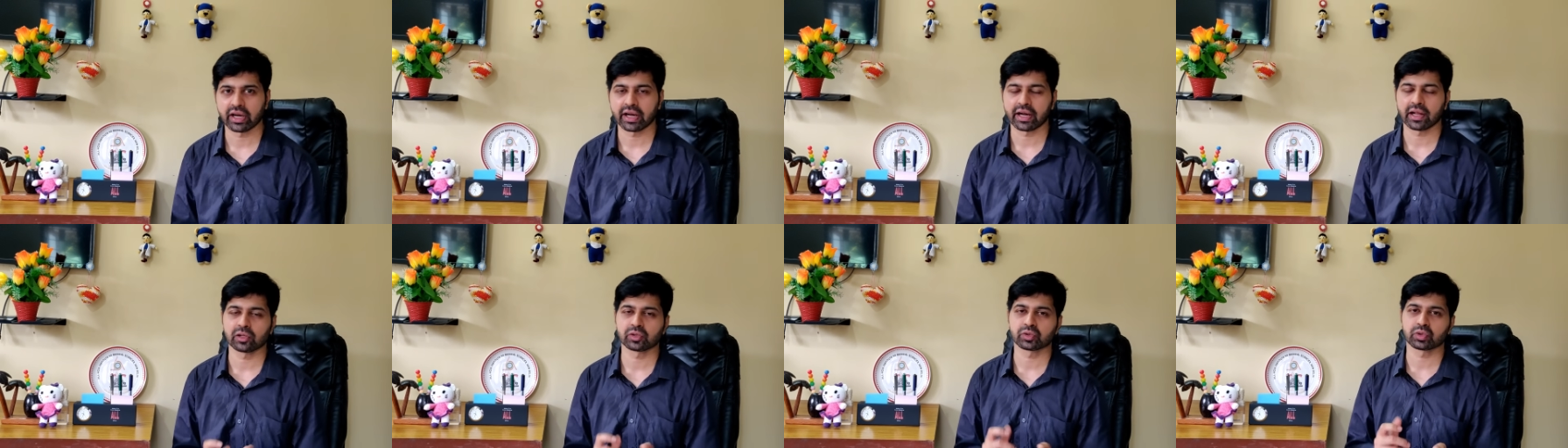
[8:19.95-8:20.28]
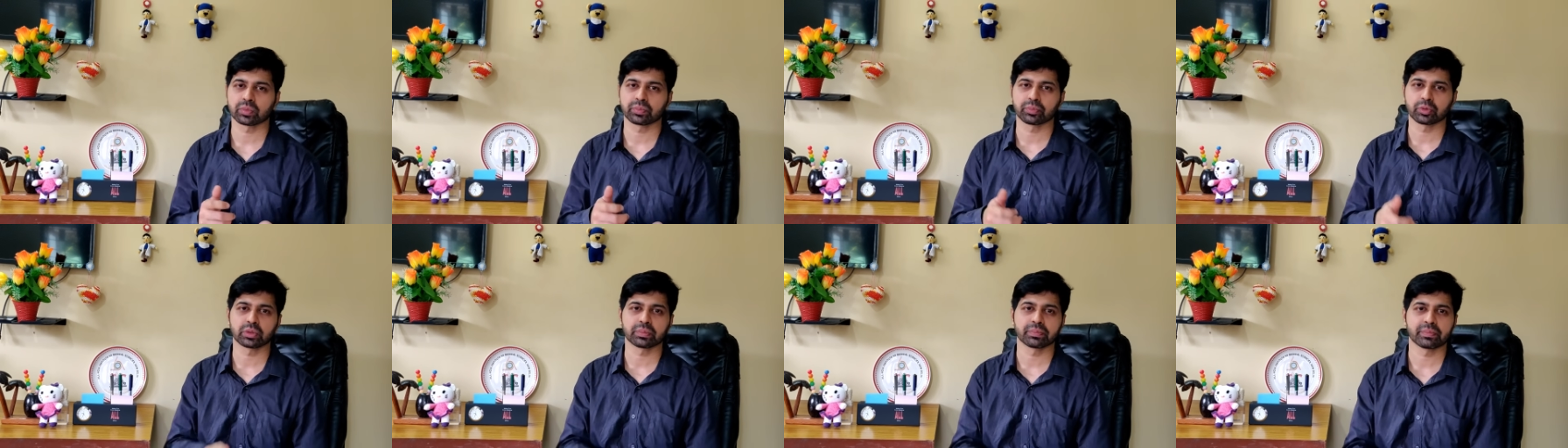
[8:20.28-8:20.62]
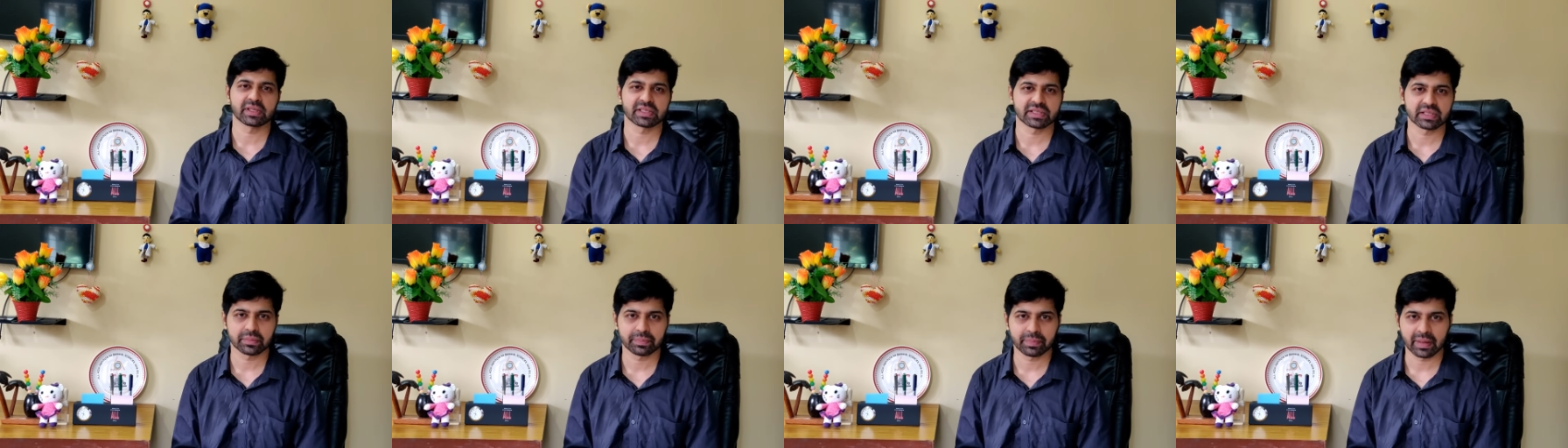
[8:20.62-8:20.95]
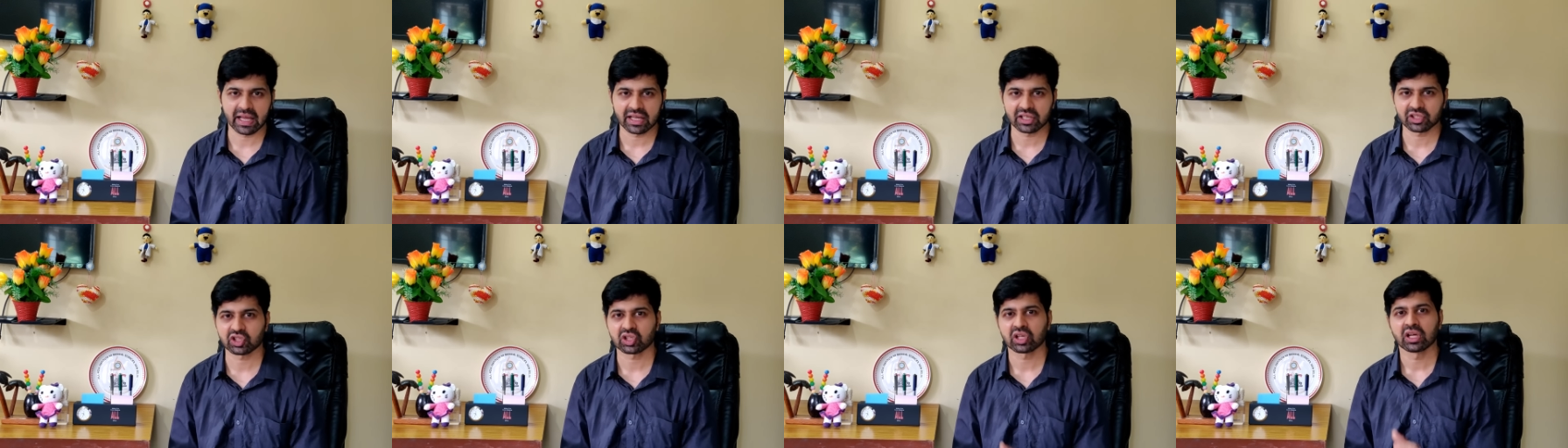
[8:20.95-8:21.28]
I had also put muzzle
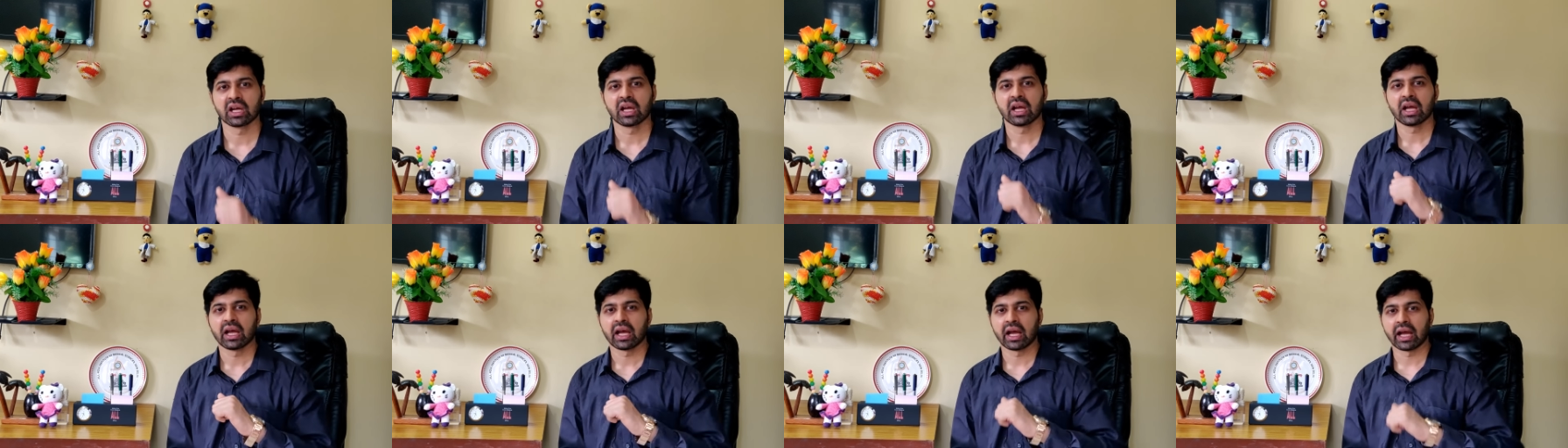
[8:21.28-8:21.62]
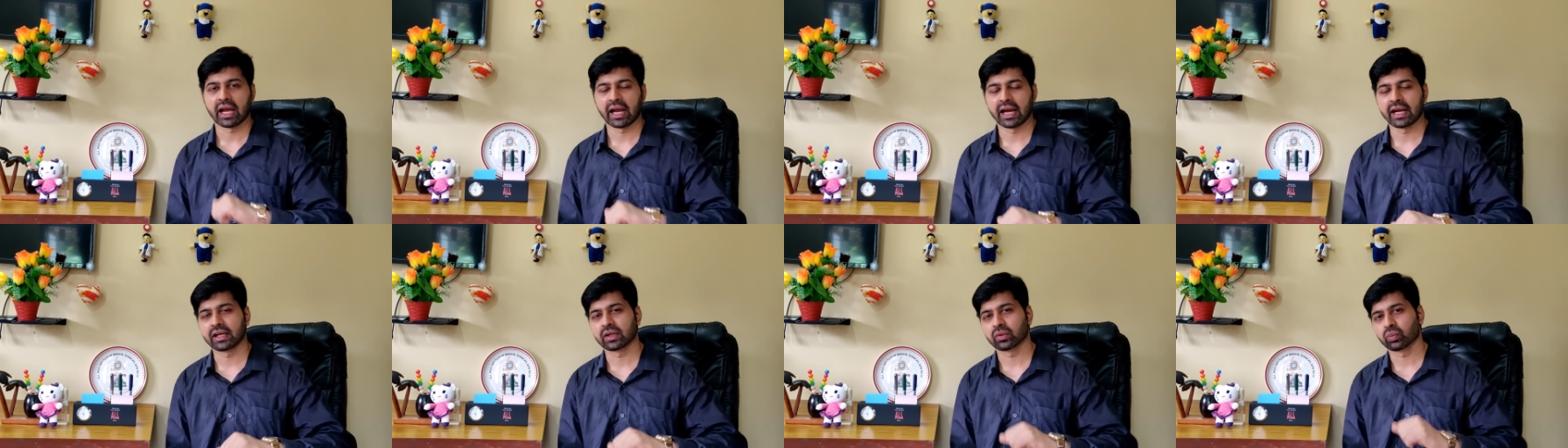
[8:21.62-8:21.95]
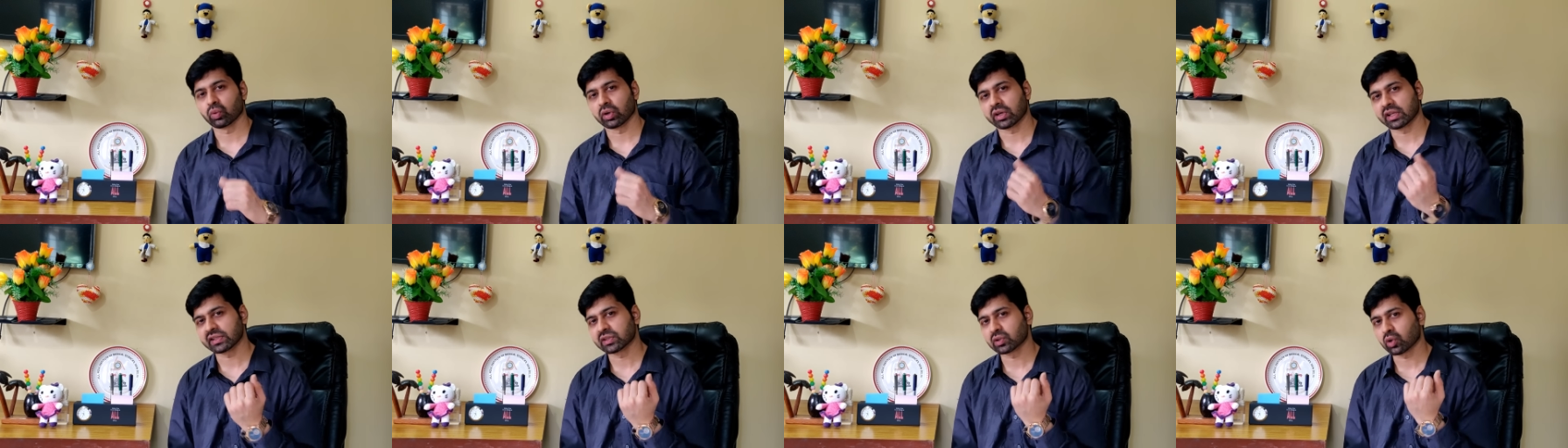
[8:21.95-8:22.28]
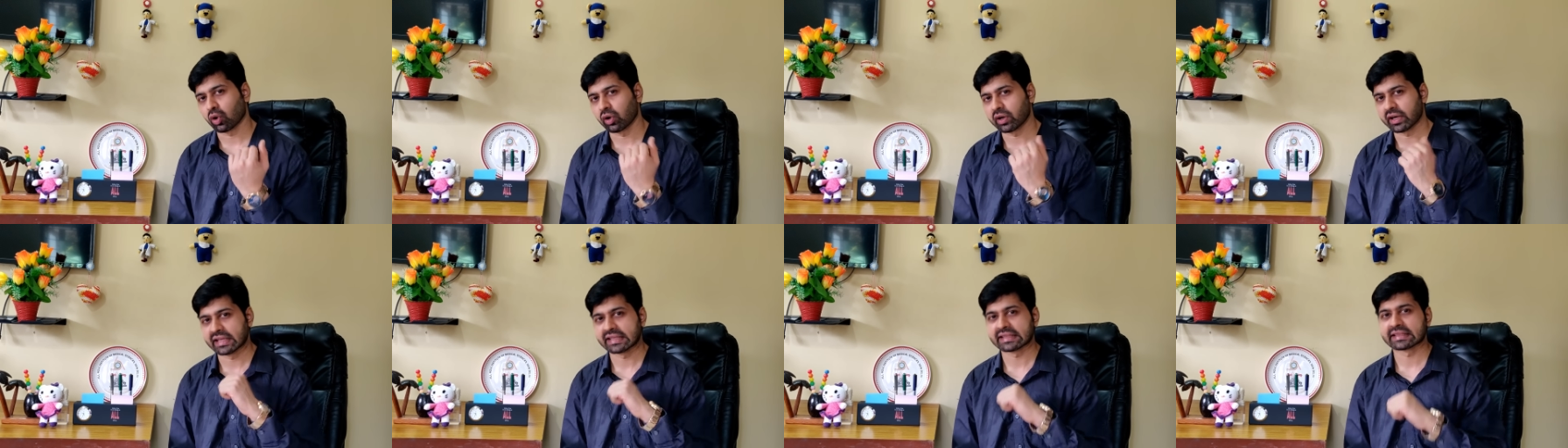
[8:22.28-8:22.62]
patch and what is
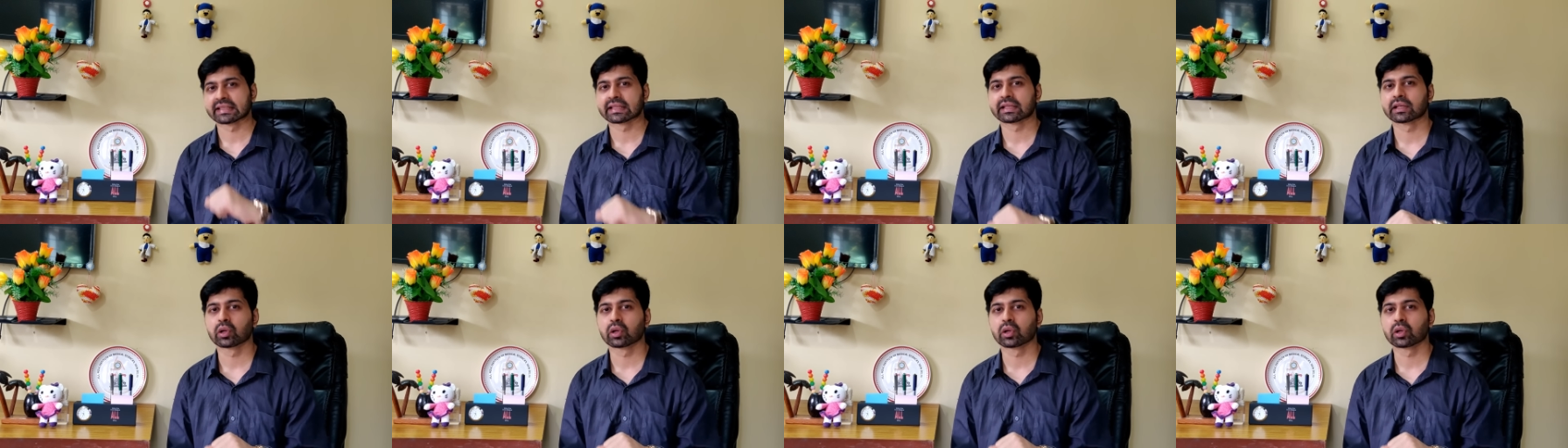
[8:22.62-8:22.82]
called as